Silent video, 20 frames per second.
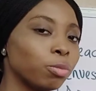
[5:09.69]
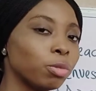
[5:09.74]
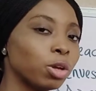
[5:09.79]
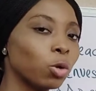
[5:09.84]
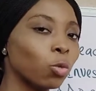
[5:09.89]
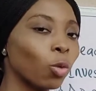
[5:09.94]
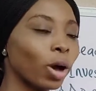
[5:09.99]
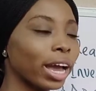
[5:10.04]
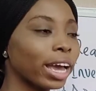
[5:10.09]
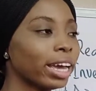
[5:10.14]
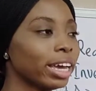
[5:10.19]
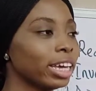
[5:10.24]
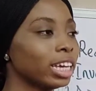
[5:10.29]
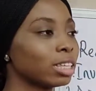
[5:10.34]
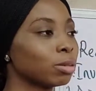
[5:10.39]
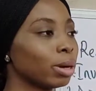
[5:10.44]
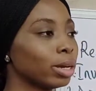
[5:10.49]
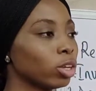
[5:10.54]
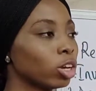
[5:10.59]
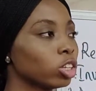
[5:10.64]
Meanwhile,
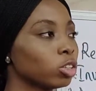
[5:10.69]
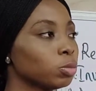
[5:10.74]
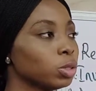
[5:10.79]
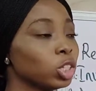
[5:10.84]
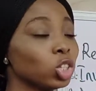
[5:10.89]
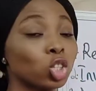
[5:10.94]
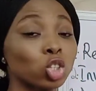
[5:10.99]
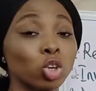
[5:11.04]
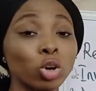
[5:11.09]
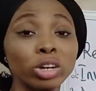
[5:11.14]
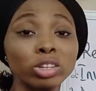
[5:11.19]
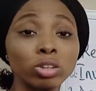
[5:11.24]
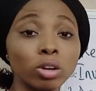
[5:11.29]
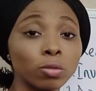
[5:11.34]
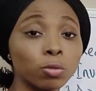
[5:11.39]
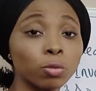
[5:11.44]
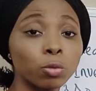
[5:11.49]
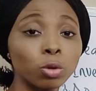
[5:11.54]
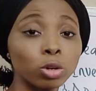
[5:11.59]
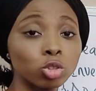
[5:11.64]
it might just be the choice of
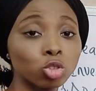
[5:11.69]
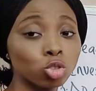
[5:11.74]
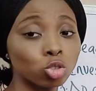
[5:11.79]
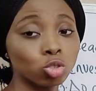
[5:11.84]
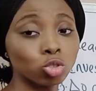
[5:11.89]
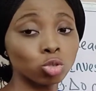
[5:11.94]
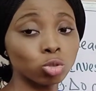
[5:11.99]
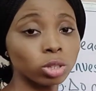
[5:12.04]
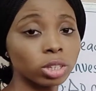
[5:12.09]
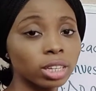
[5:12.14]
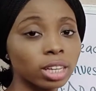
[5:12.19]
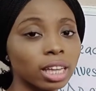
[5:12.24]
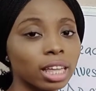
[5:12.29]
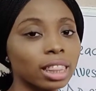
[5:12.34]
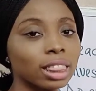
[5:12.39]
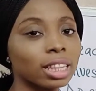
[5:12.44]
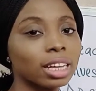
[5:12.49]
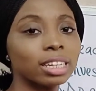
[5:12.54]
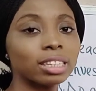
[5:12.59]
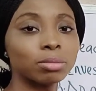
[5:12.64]
what you're doing
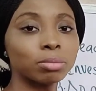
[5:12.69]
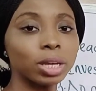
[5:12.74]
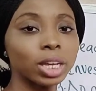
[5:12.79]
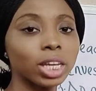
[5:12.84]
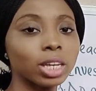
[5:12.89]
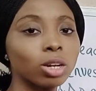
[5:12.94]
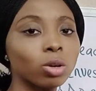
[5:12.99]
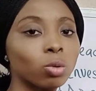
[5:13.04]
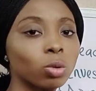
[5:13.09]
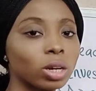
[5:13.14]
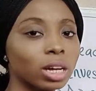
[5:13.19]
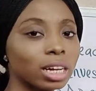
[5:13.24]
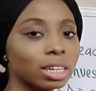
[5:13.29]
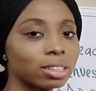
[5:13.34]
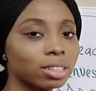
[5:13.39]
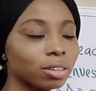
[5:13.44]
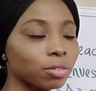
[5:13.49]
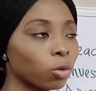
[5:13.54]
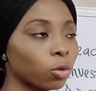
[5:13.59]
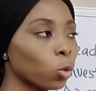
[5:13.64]
that is making it look
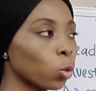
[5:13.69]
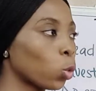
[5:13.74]
as if,